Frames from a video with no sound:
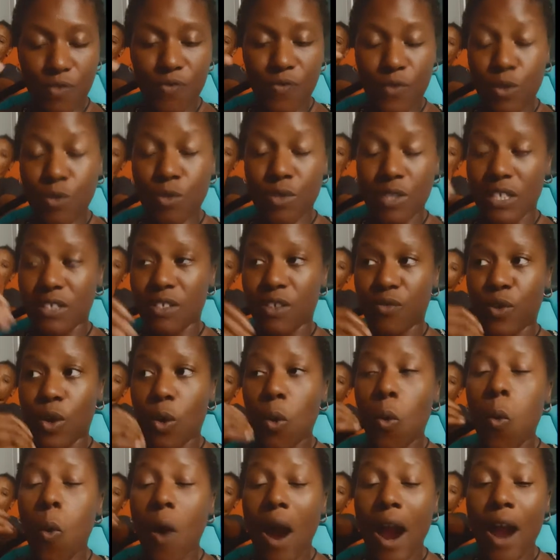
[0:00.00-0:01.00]
frequency, it's a
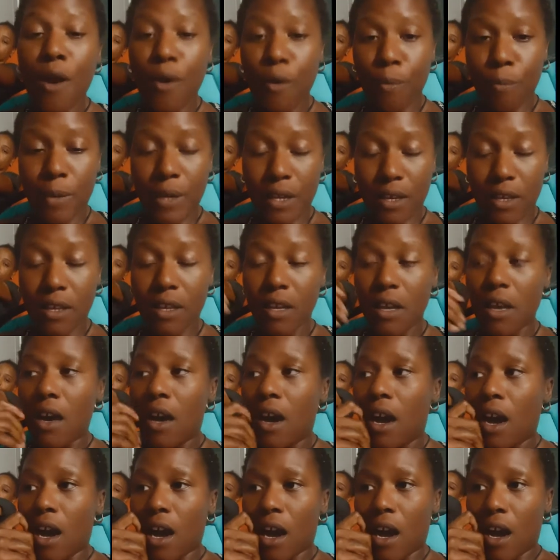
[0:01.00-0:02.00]
requirement
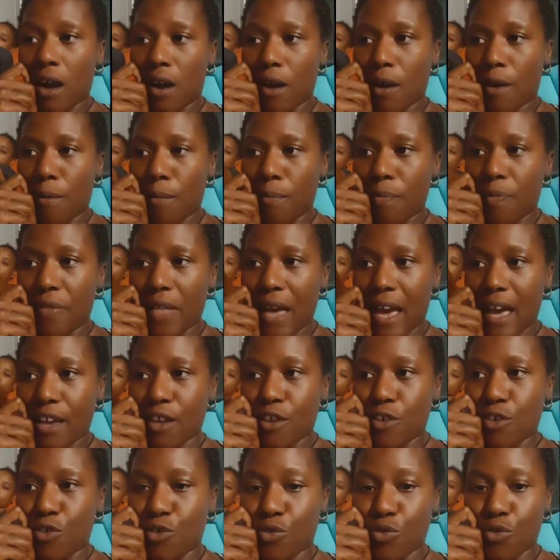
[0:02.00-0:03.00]

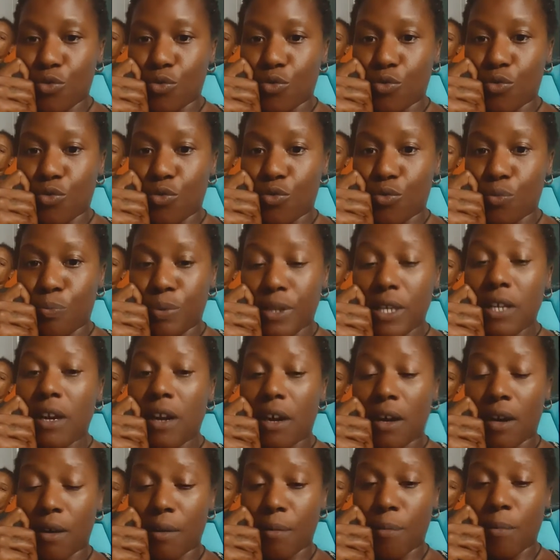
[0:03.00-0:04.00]
that you
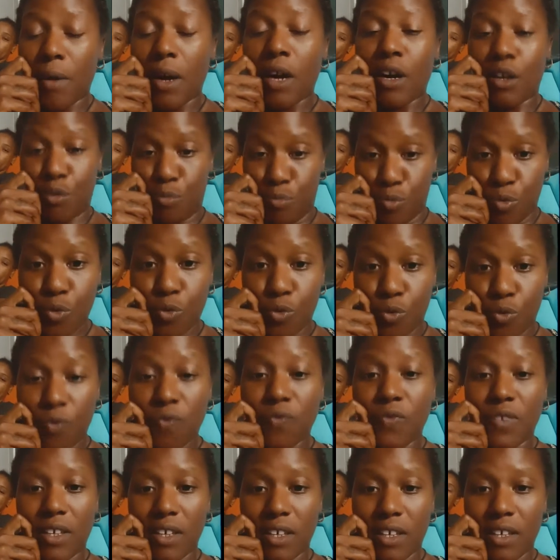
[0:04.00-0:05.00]
become
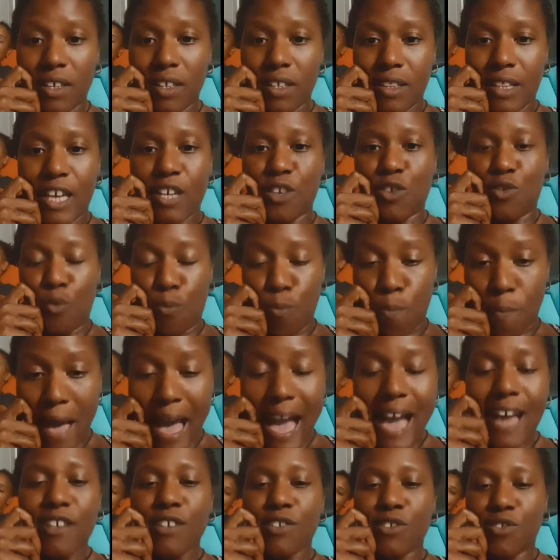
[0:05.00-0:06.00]
unmoved. Like, you
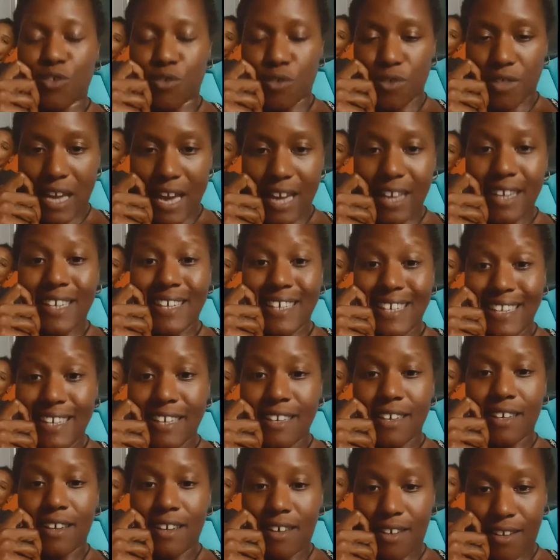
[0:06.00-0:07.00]
master that
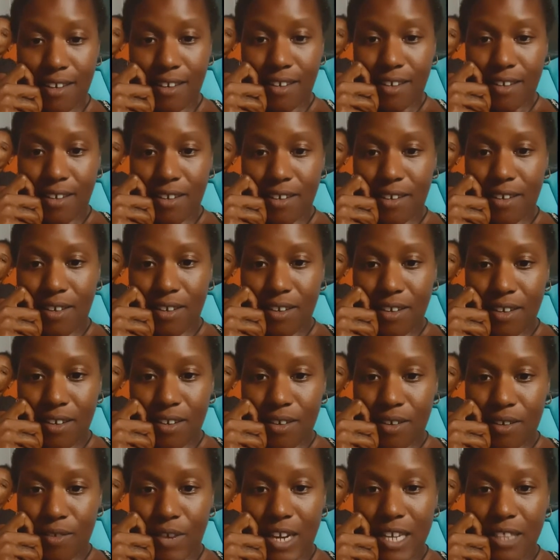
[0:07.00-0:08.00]
key
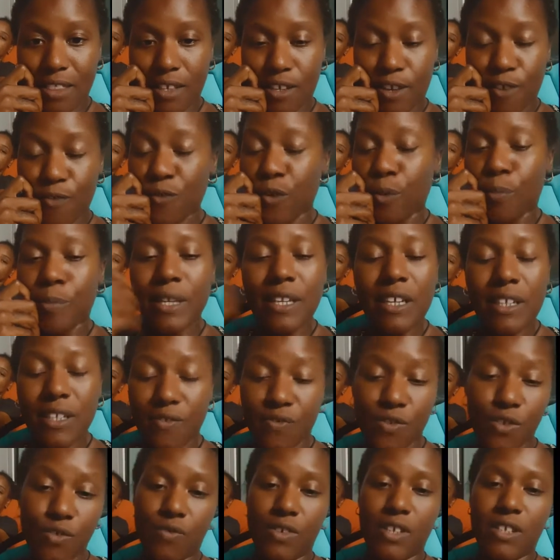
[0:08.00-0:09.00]
right there, for many
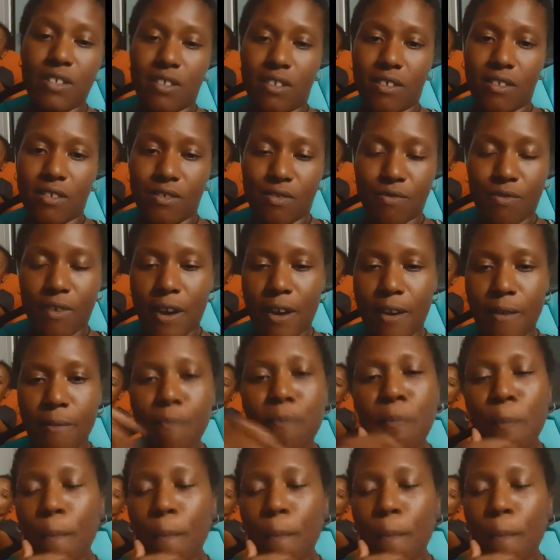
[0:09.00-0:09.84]
different reasons, right?